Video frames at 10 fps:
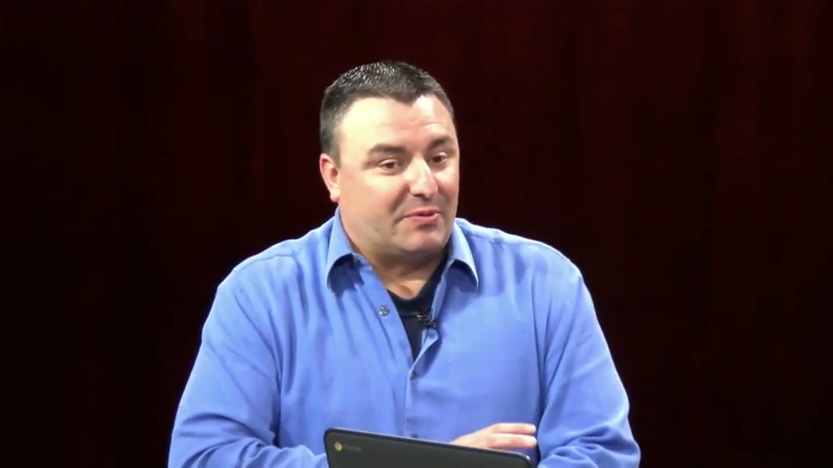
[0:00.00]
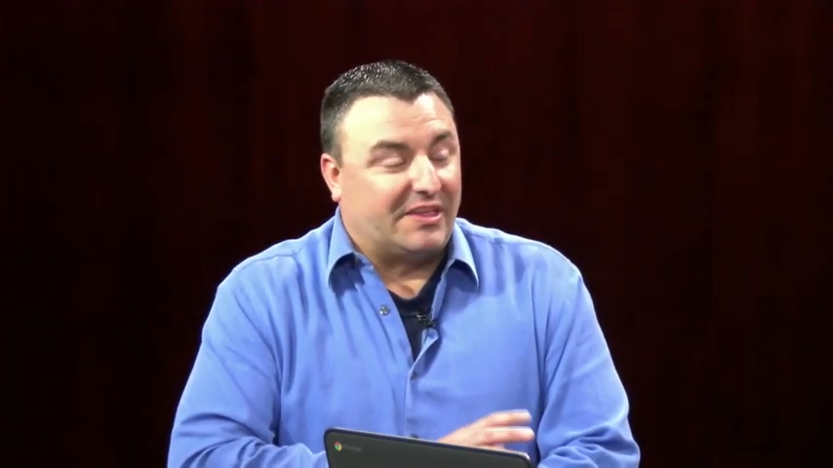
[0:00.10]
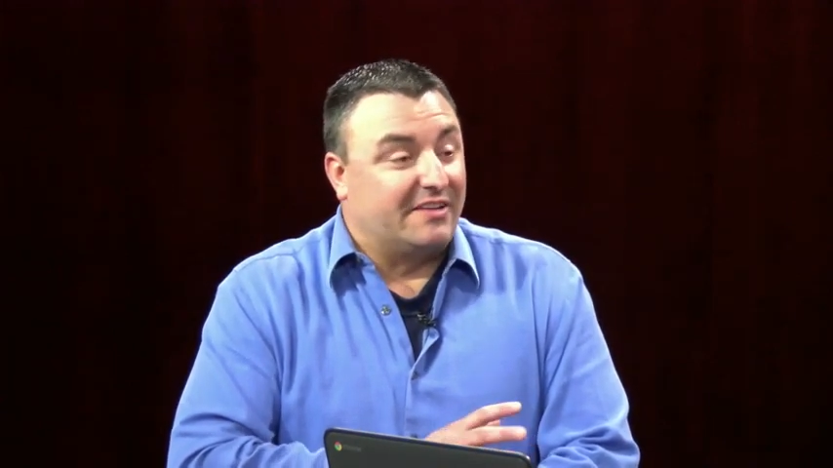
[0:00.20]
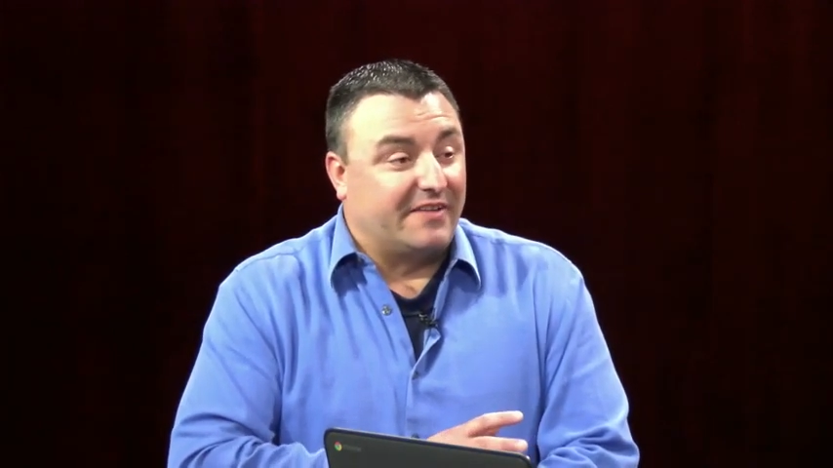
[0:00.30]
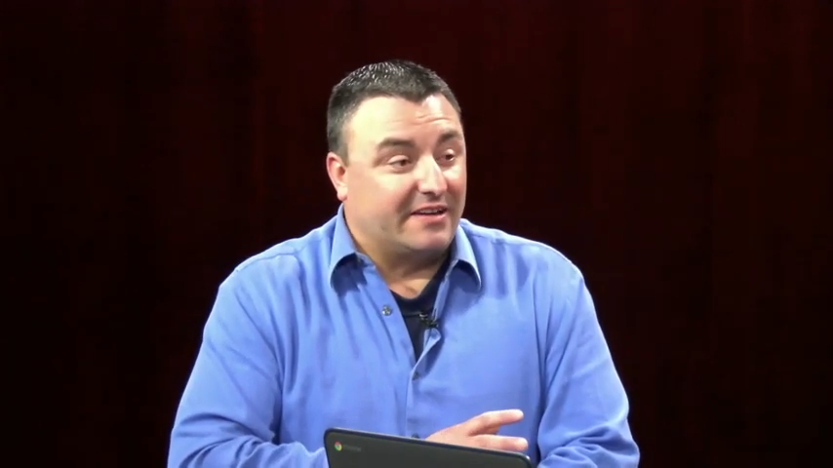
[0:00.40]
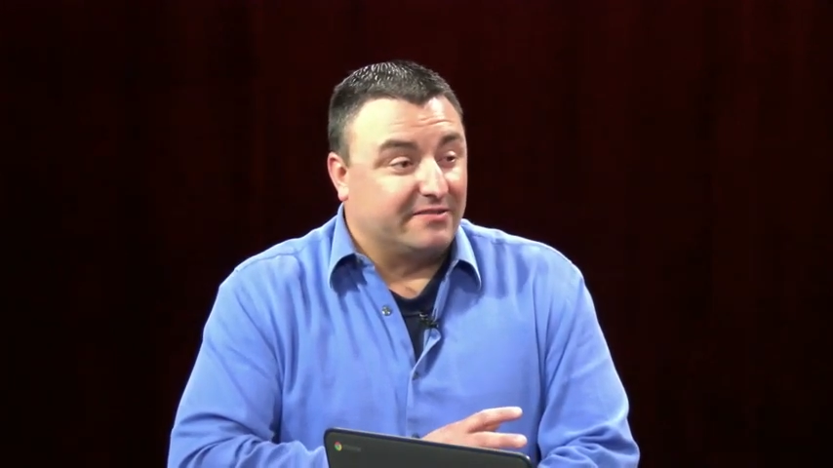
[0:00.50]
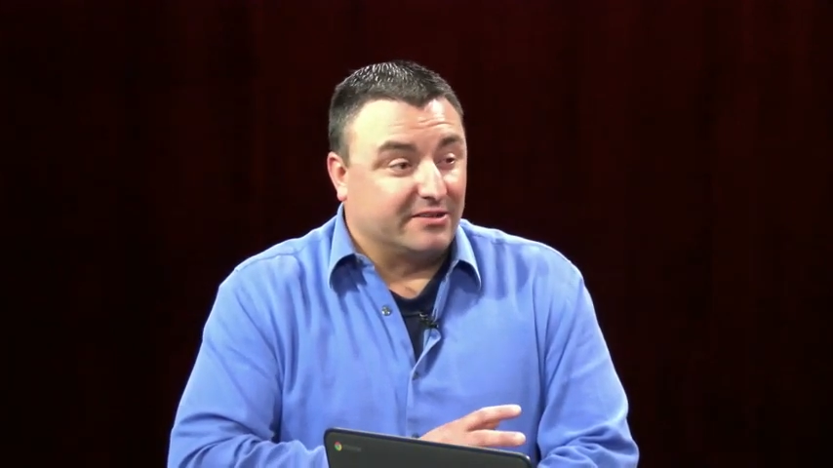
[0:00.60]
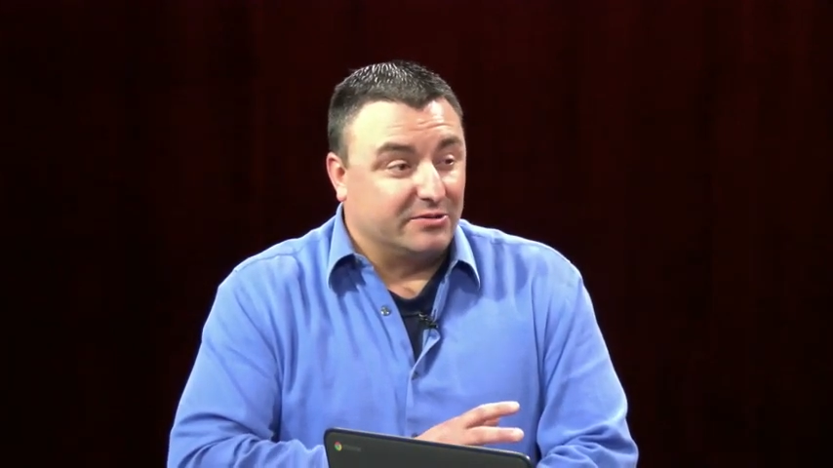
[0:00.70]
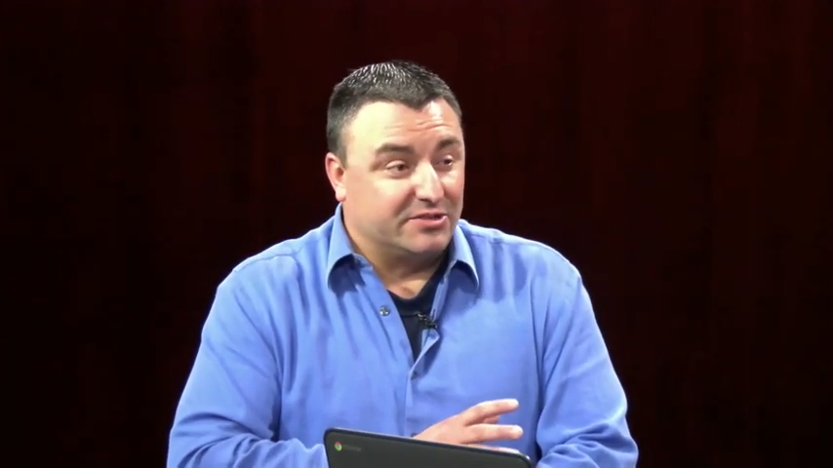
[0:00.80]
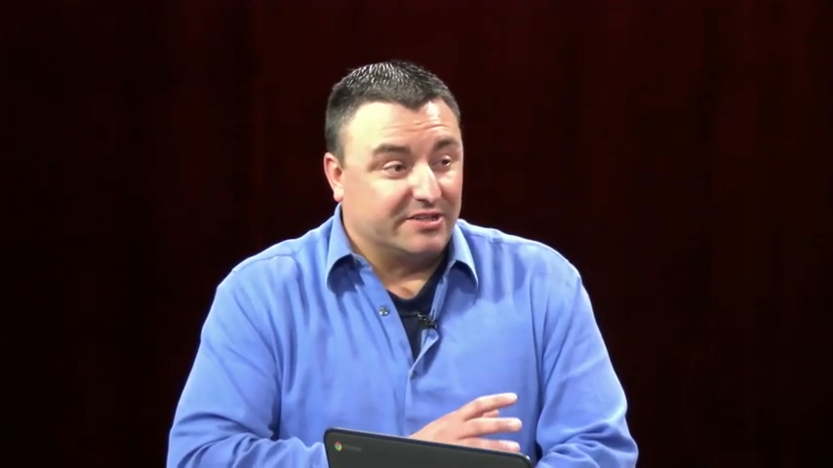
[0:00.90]
with innovative
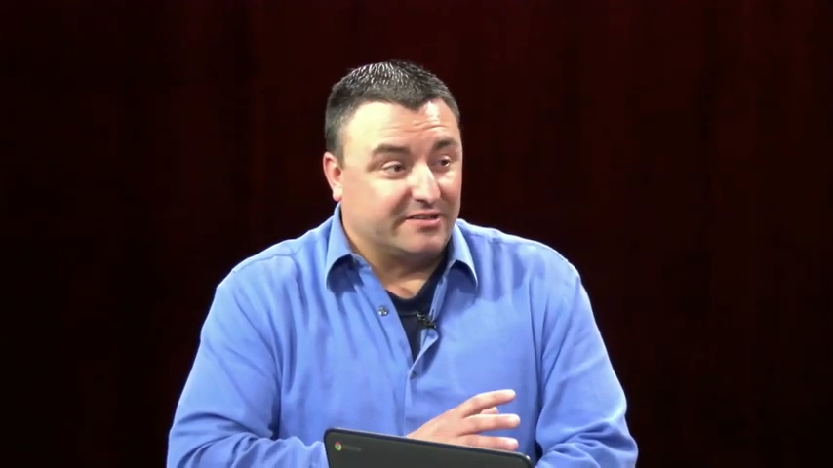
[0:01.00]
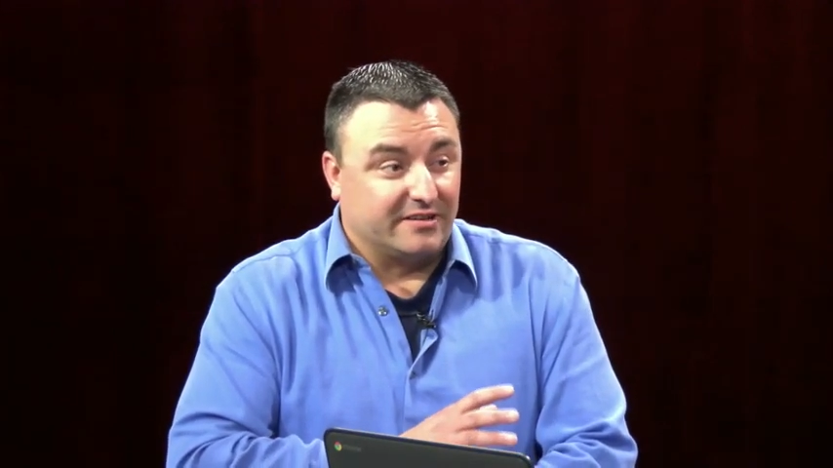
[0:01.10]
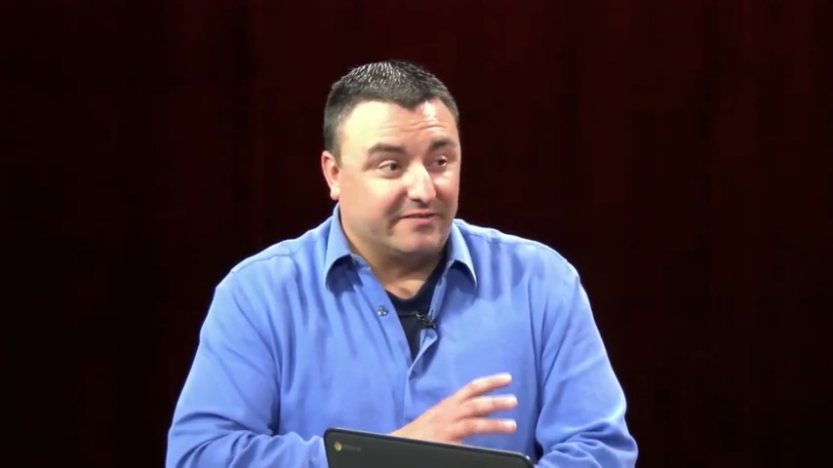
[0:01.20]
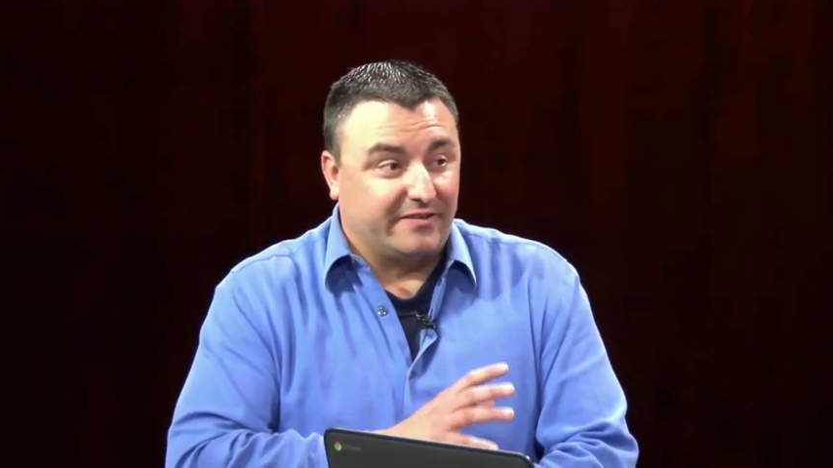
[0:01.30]
solutions of